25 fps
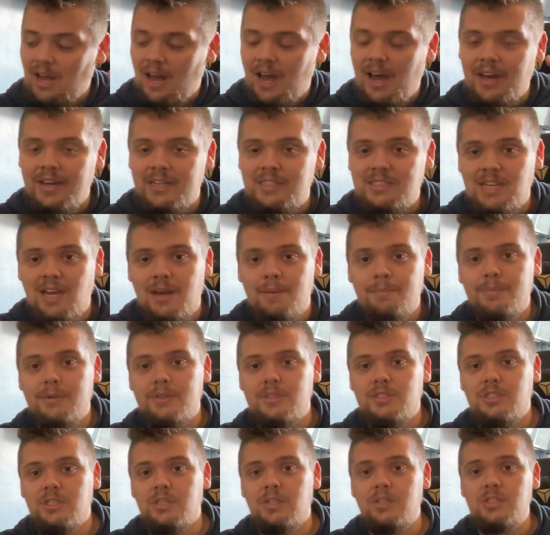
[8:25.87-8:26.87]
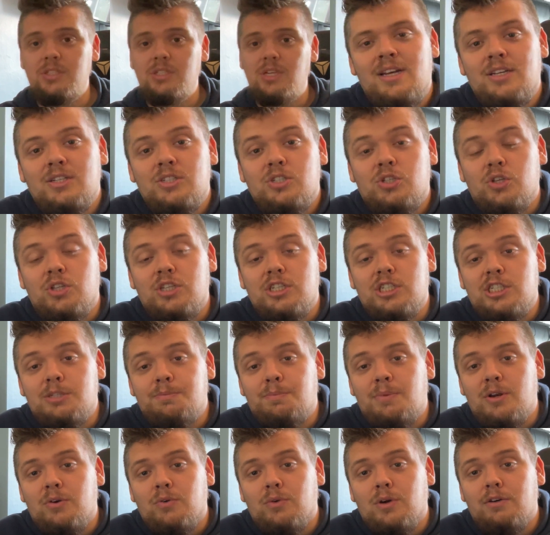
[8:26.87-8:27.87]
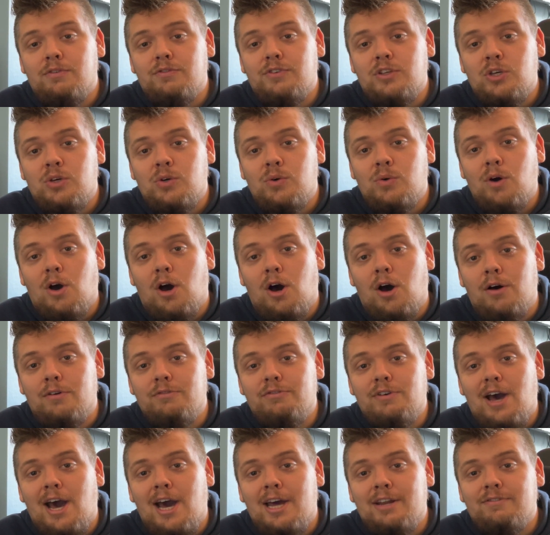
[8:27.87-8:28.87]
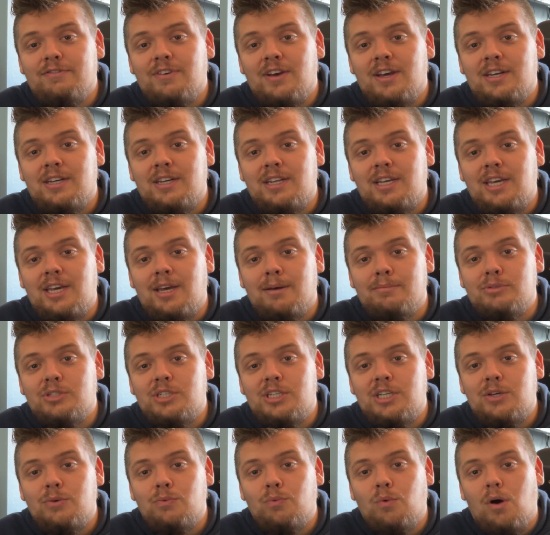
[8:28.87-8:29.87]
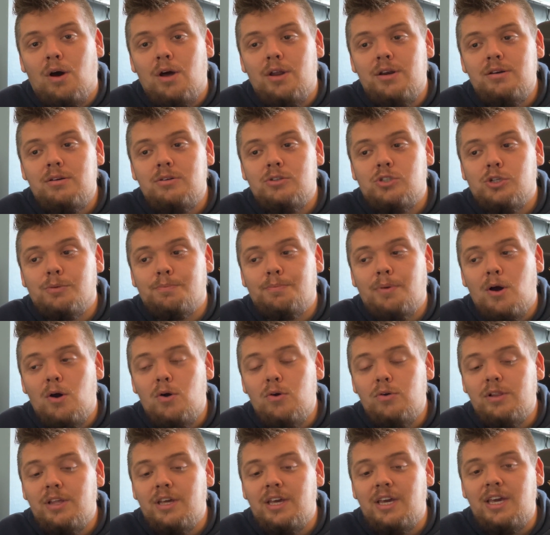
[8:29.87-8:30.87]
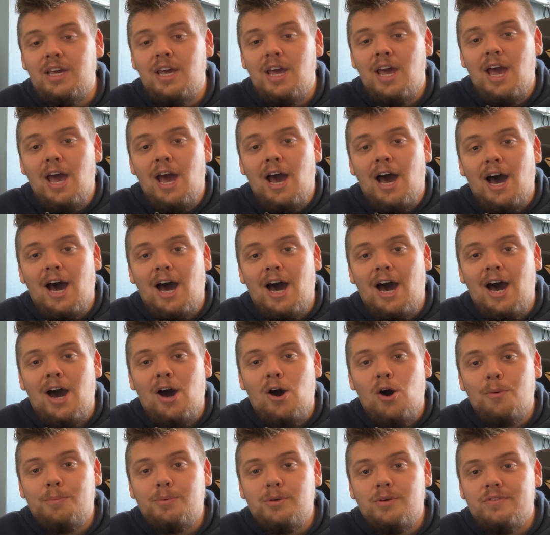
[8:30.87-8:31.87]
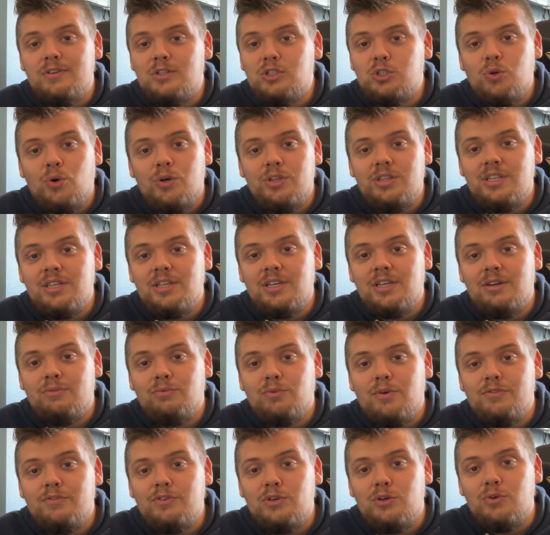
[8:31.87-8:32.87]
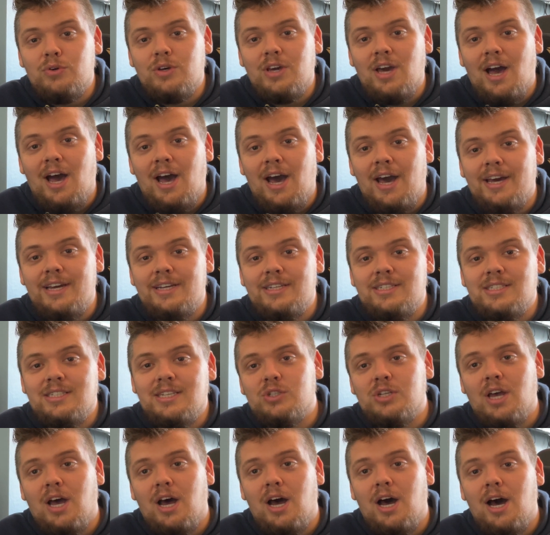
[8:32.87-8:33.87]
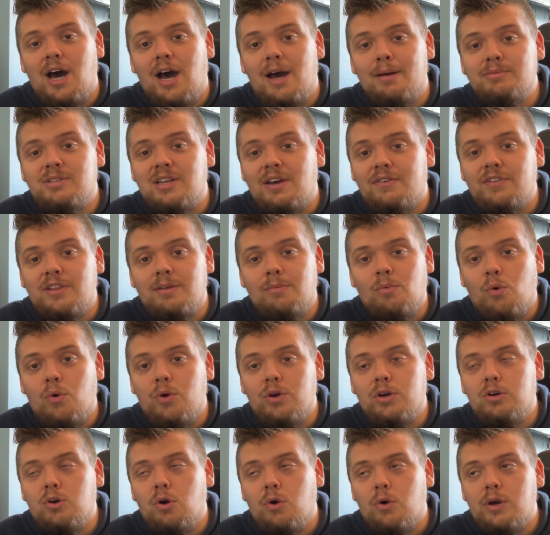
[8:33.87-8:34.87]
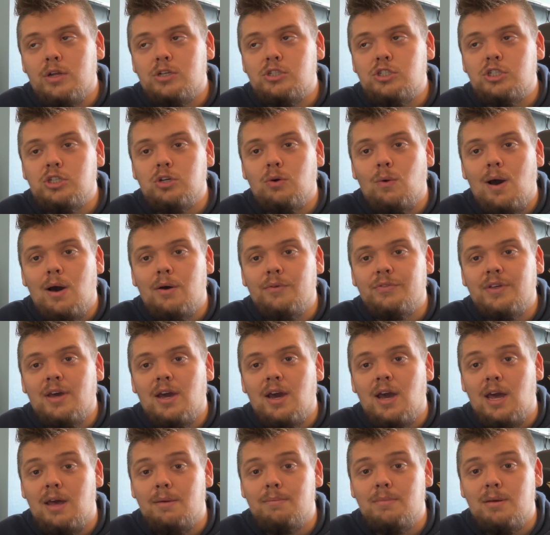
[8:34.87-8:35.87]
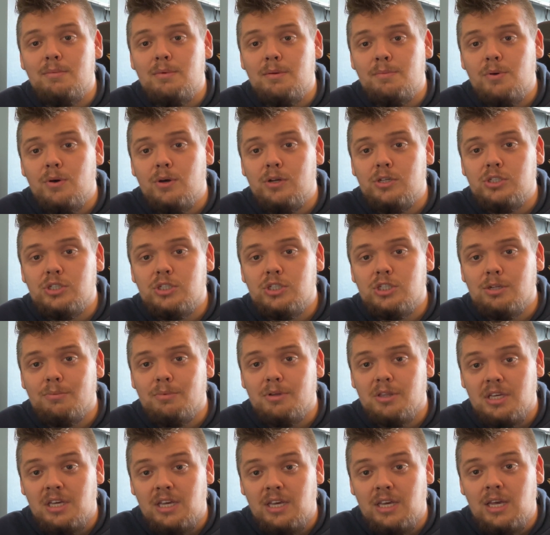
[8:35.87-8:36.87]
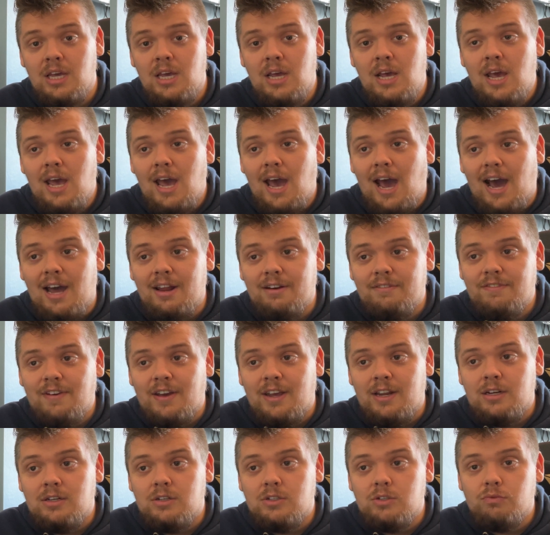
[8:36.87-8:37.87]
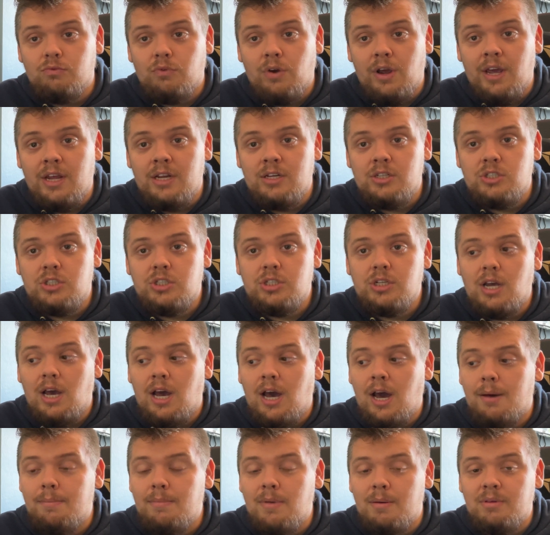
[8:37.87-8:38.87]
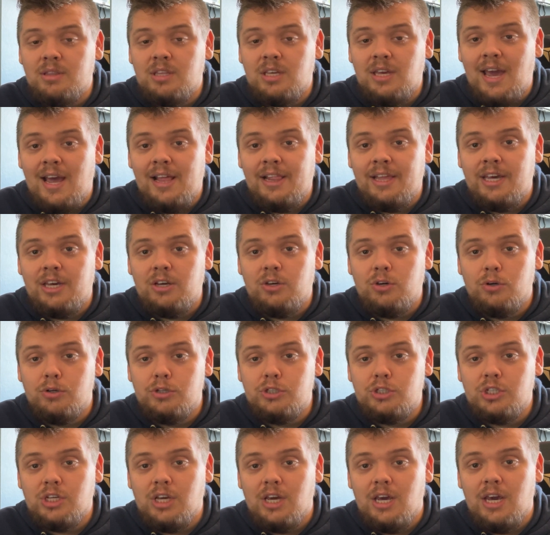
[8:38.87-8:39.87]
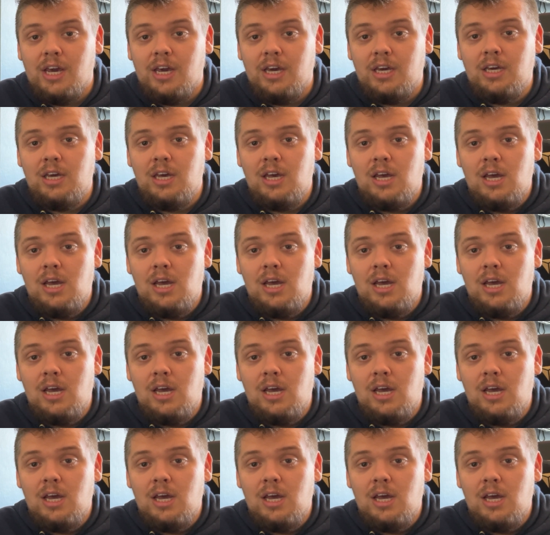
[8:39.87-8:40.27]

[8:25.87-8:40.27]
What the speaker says: high temperatures. So this has been a review of Adven EMT1 Tripoli. I hope you've enjoyed the review, guys. I'm definitely more encouraged to go out there and maybe purchase some of the Adven range, maybe the LA Kush Cake.